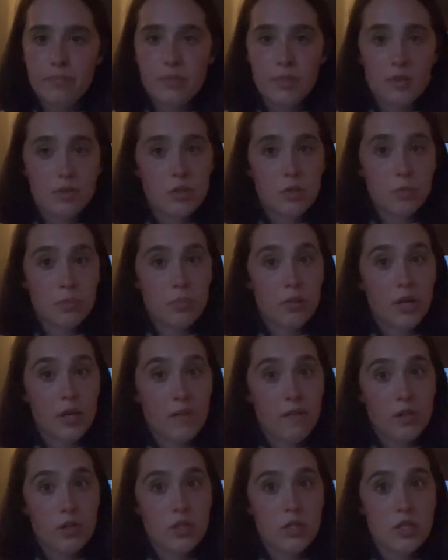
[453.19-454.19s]
It's pretty
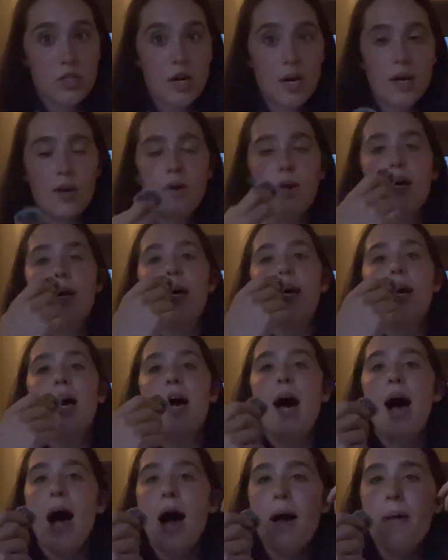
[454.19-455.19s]
versatile.
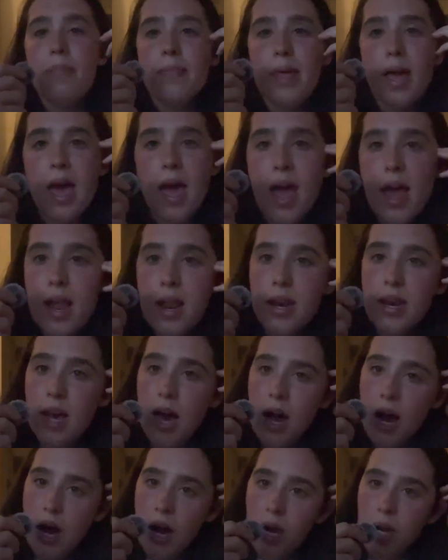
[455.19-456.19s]
And then
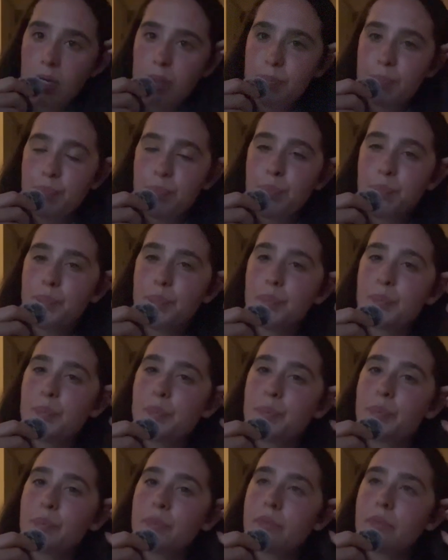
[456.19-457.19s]
and
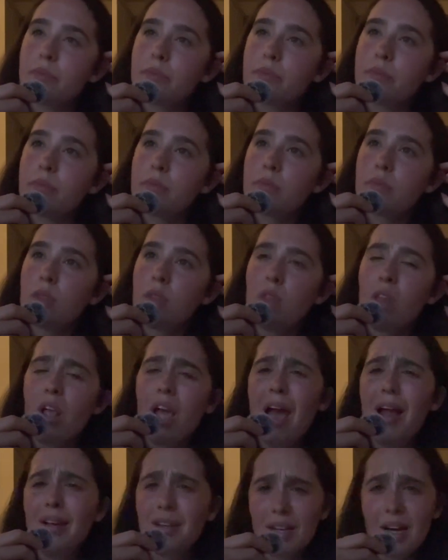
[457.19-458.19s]

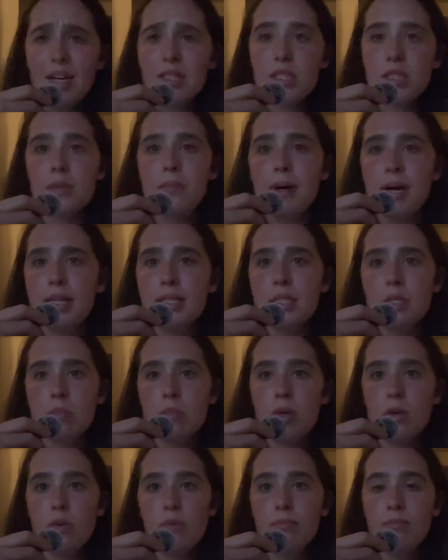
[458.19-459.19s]

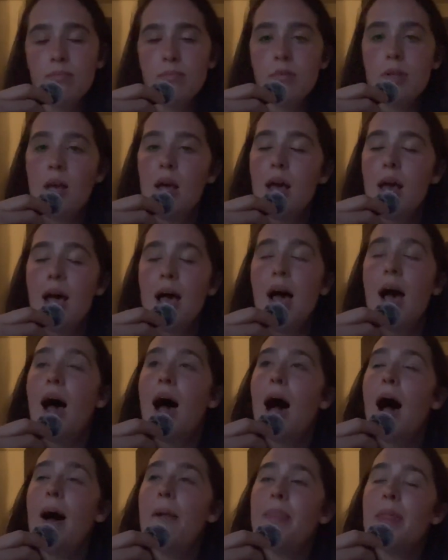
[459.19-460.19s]
customizable.
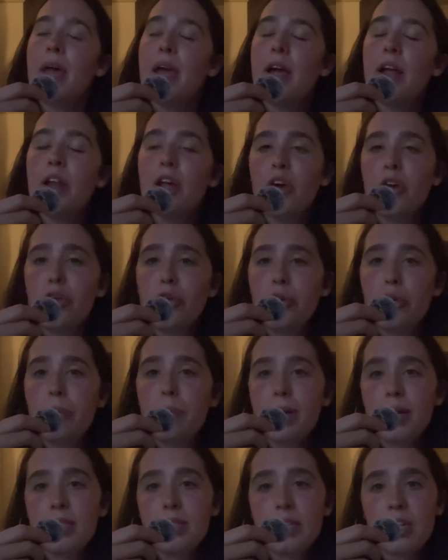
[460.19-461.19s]
And then you
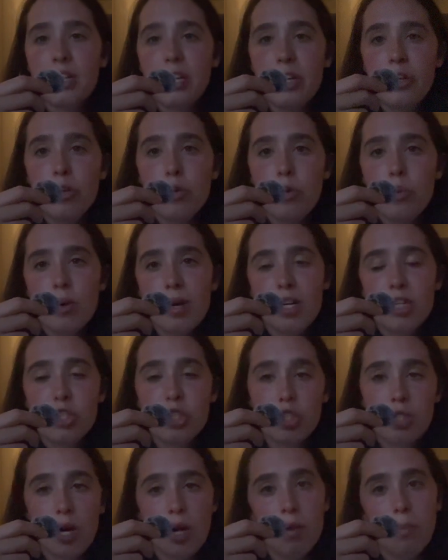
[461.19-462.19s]
basically do a
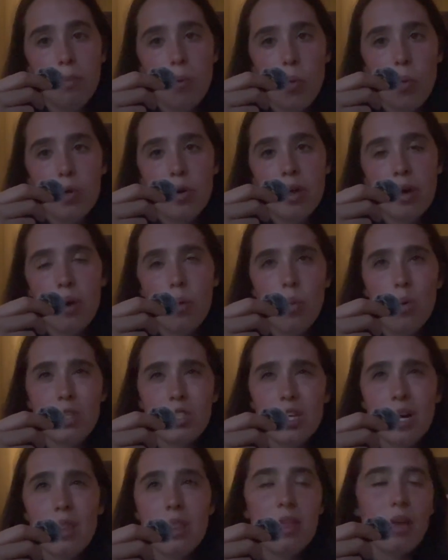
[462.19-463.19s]
shell border, which
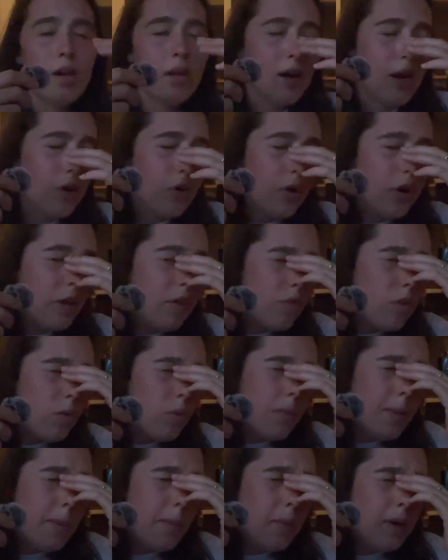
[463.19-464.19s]
I can't even
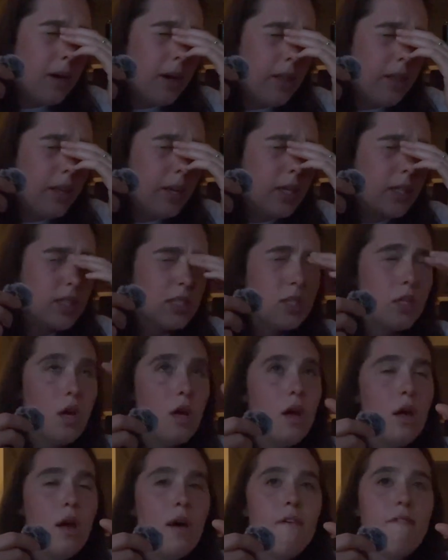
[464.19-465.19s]
remember. I think it's
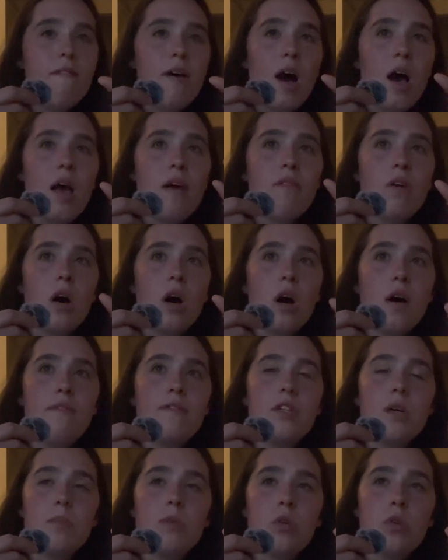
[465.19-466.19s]
5 half
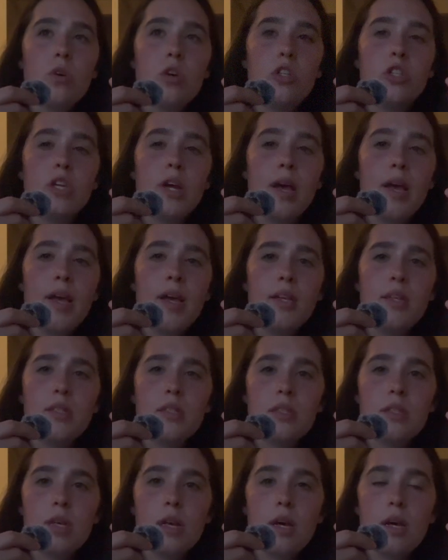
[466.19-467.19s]
double
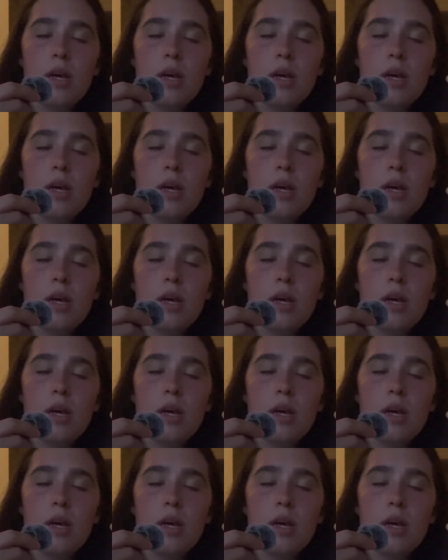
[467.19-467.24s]
crochets,